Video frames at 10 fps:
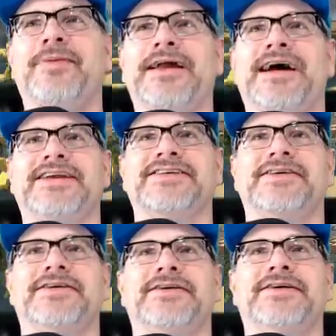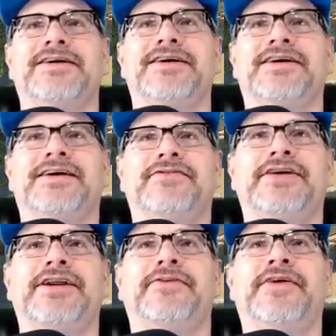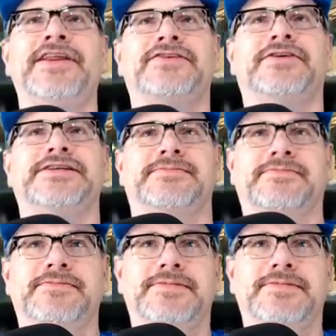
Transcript: oh my gosh. I forgot how fun this was.